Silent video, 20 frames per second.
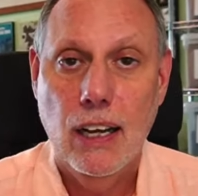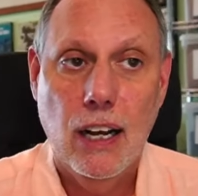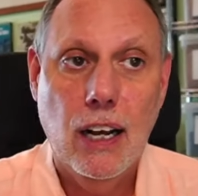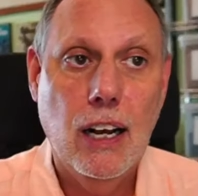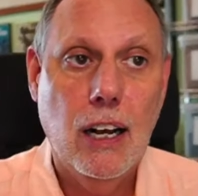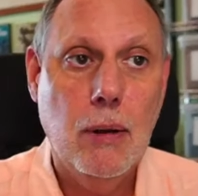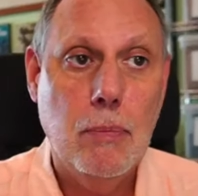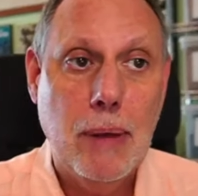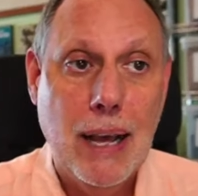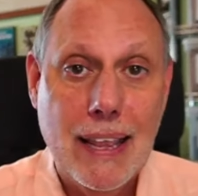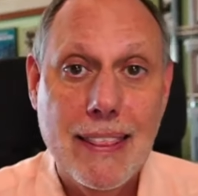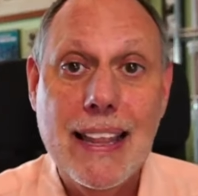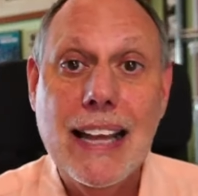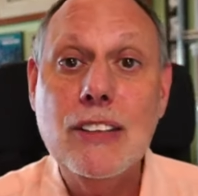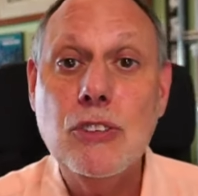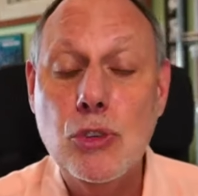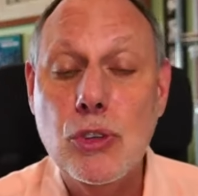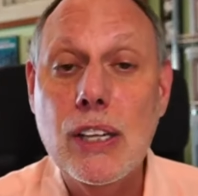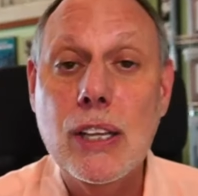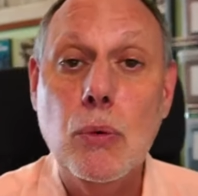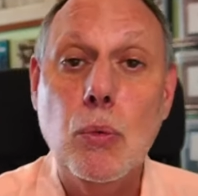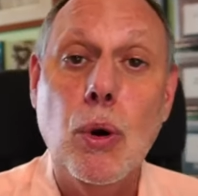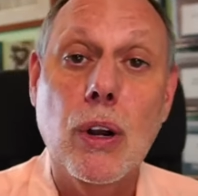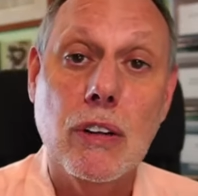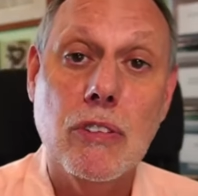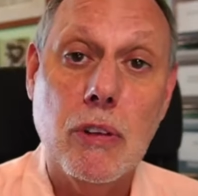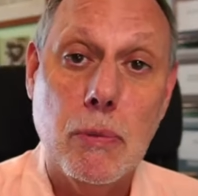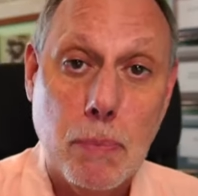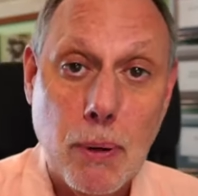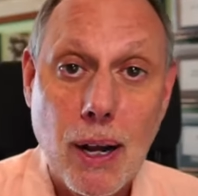Um, and that's really
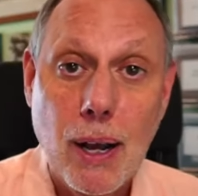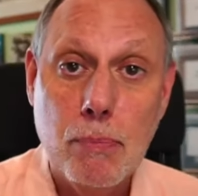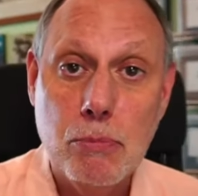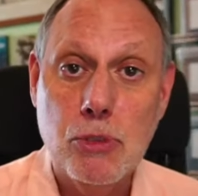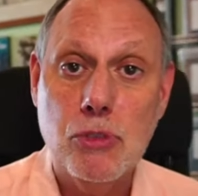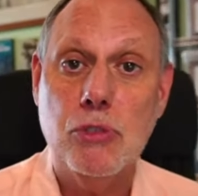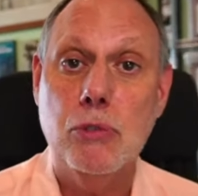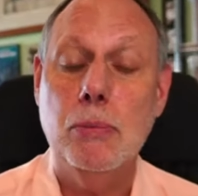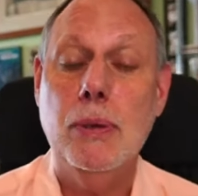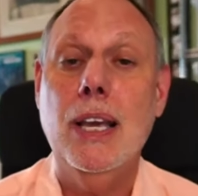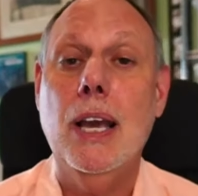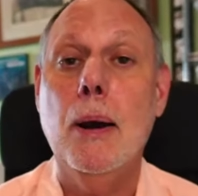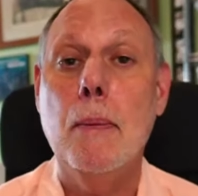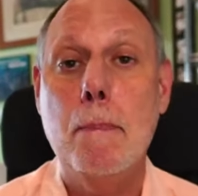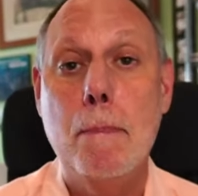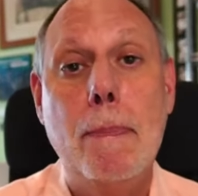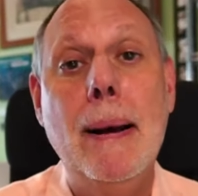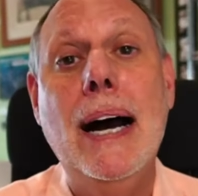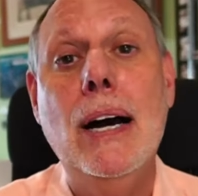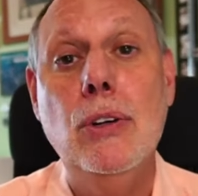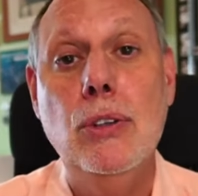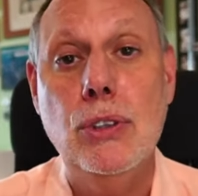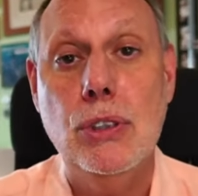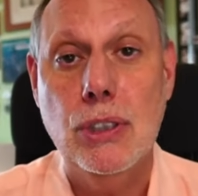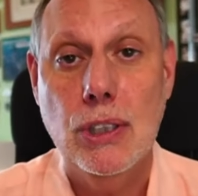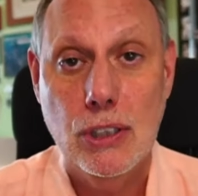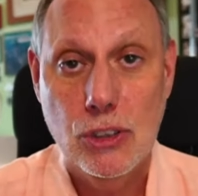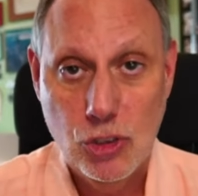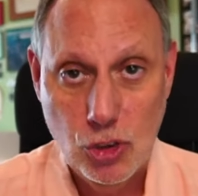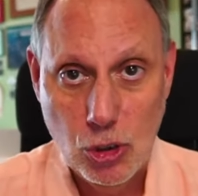one of the problems for me about
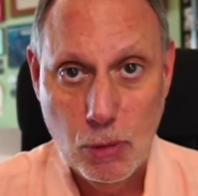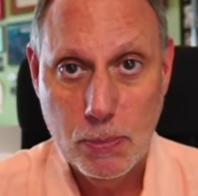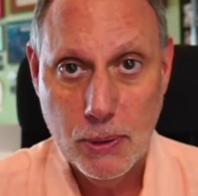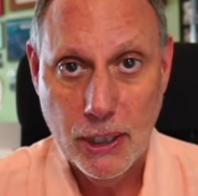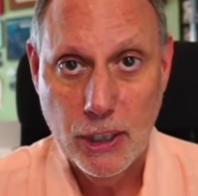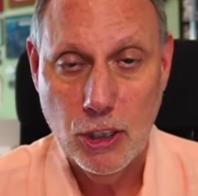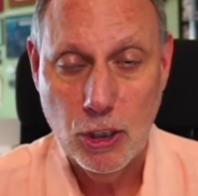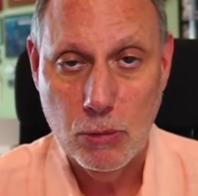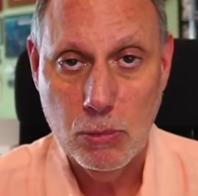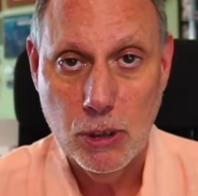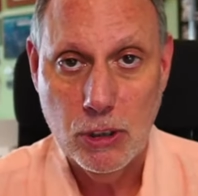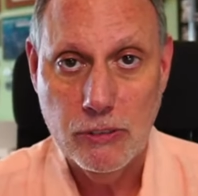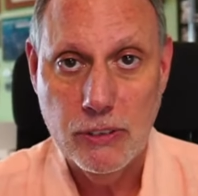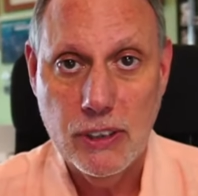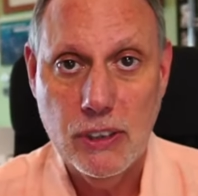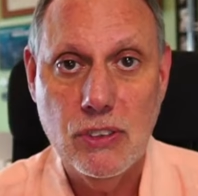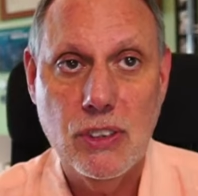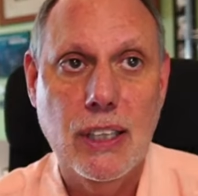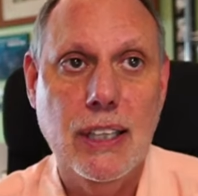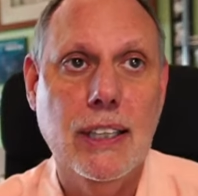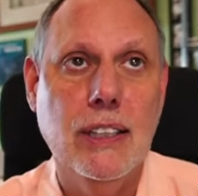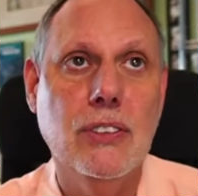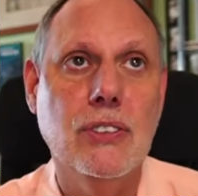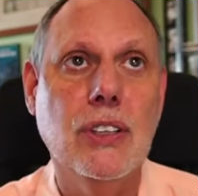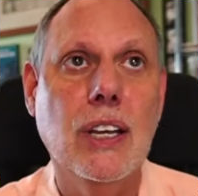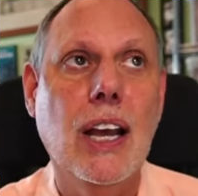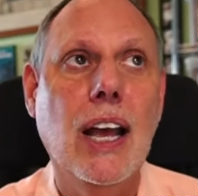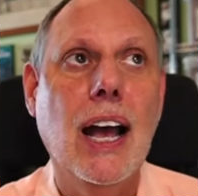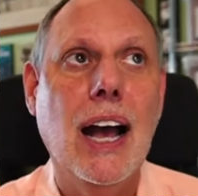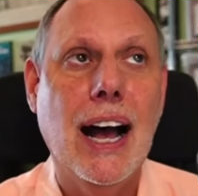superhero movies
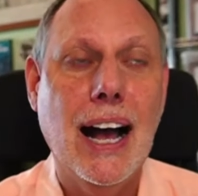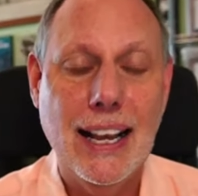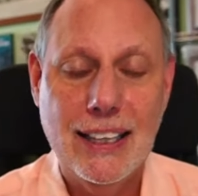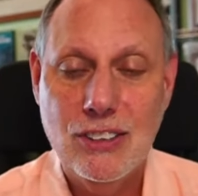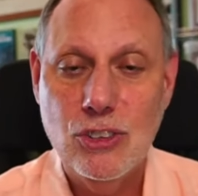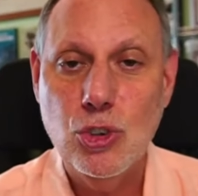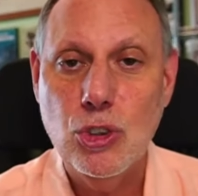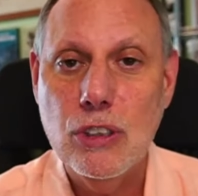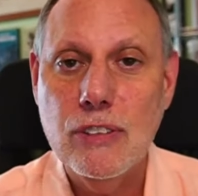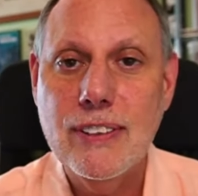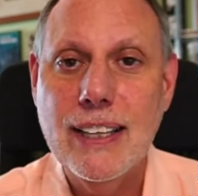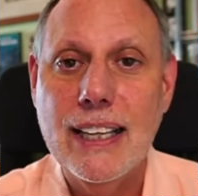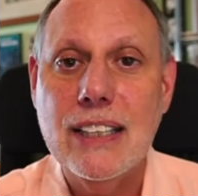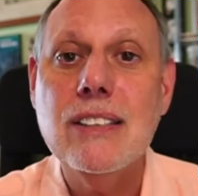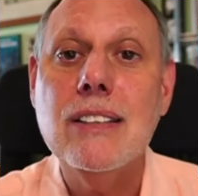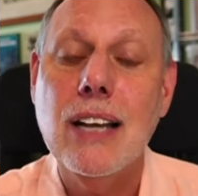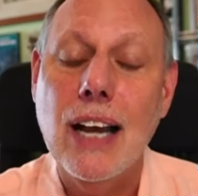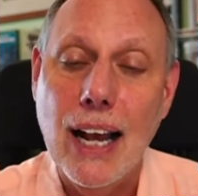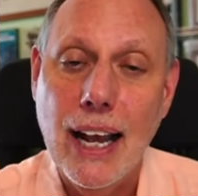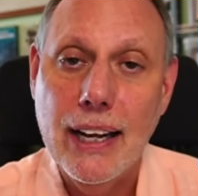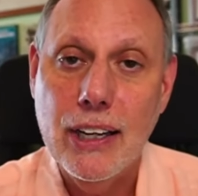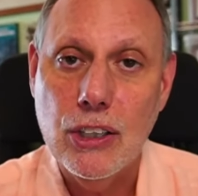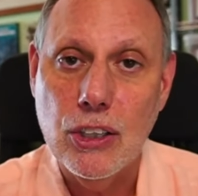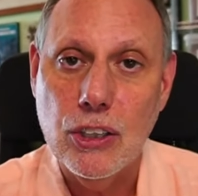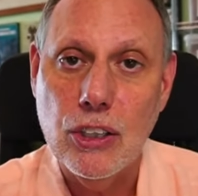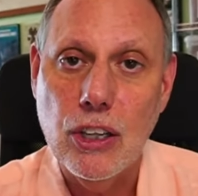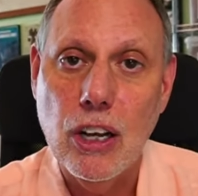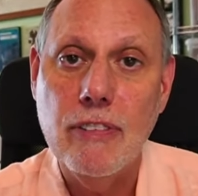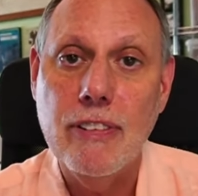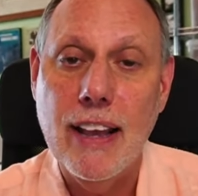is I sort of get
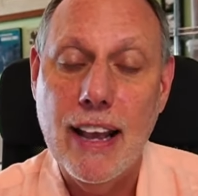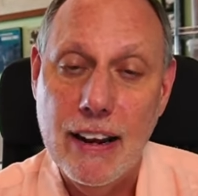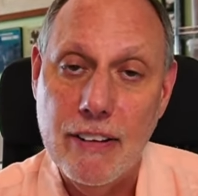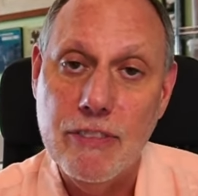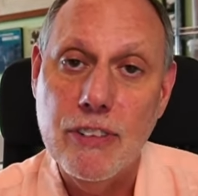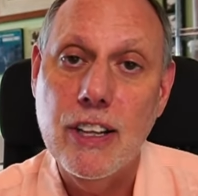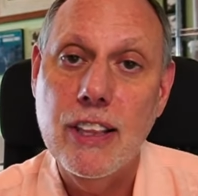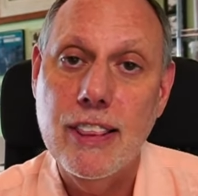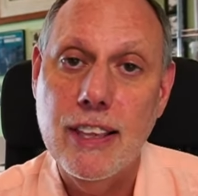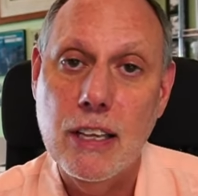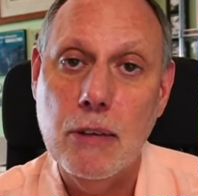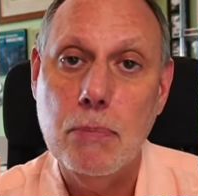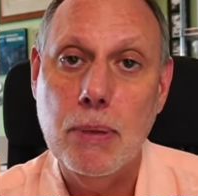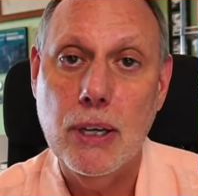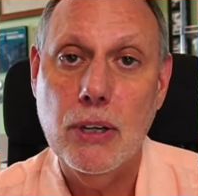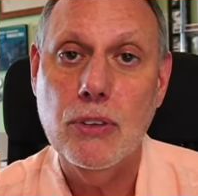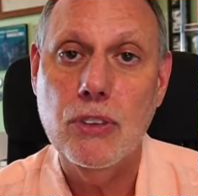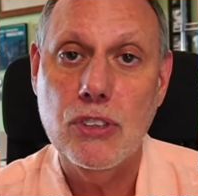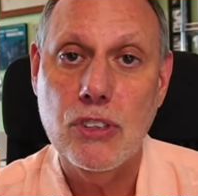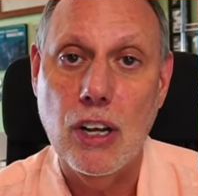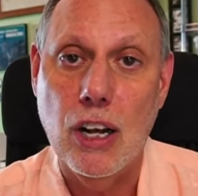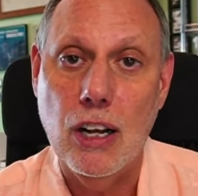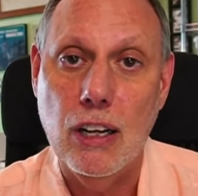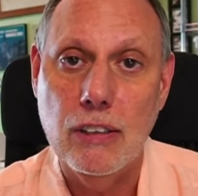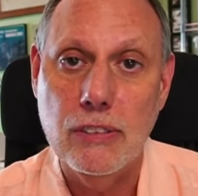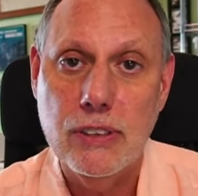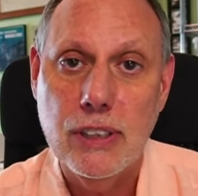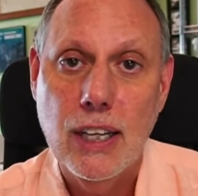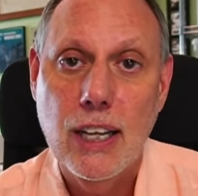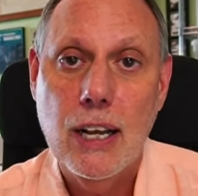tired of everything being
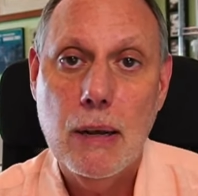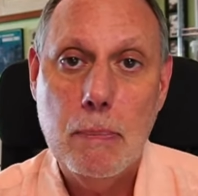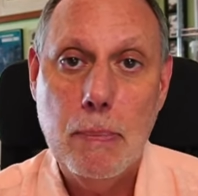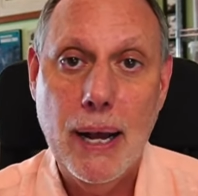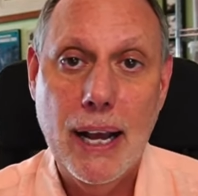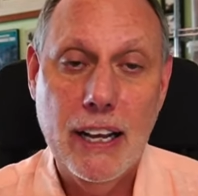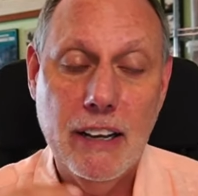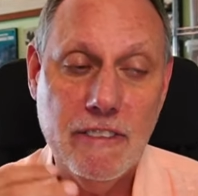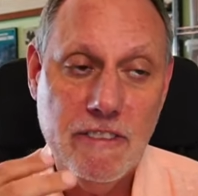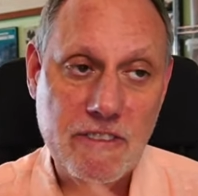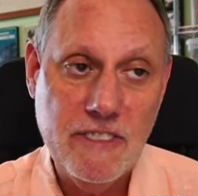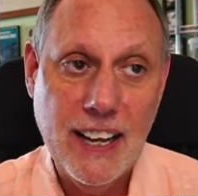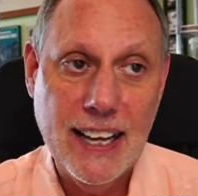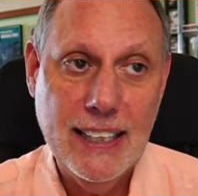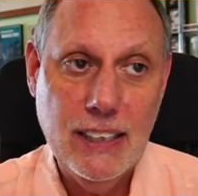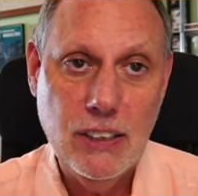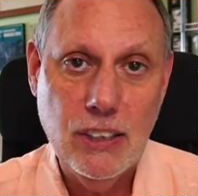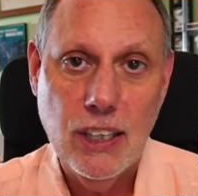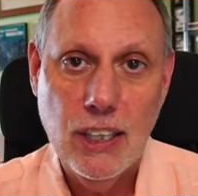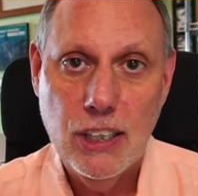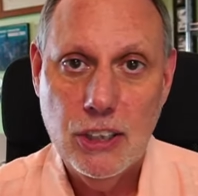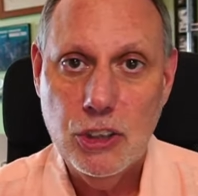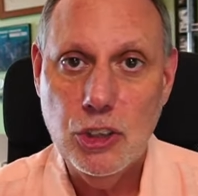resolved by a fight,